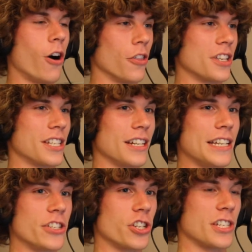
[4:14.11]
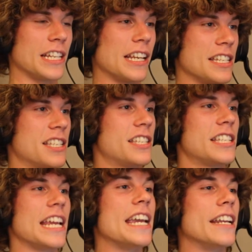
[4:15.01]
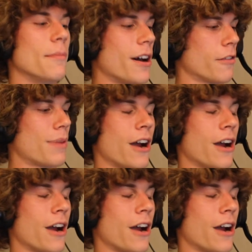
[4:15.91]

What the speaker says: All of a sudden, it's just an insane amount